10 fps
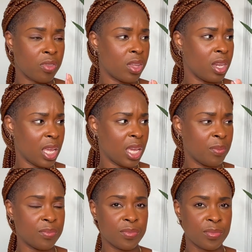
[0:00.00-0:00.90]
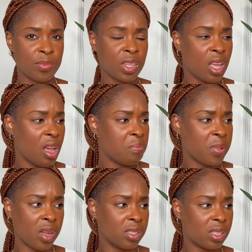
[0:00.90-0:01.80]
for the name
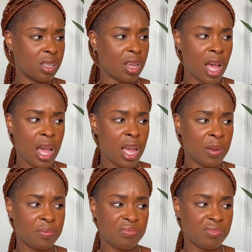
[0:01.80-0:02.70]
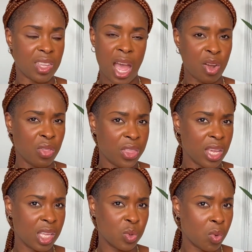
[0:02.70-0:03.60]
but um, I don't
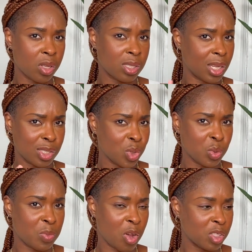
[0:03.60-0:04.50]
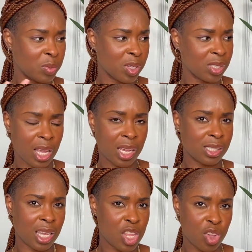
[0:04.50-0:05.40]
think it's worth 62 pounds because like I
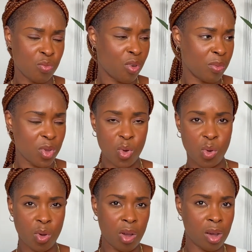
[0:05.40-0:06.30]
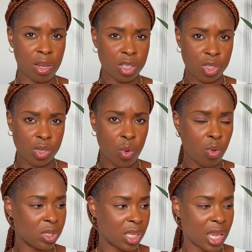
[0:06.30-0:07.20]
said, you can probably go other
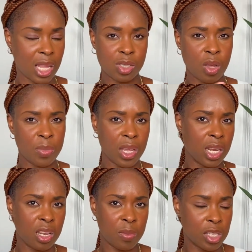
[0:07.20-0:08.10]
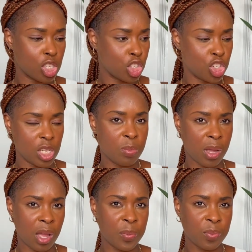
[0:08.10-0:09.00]
stores and get something a little bit cheaper.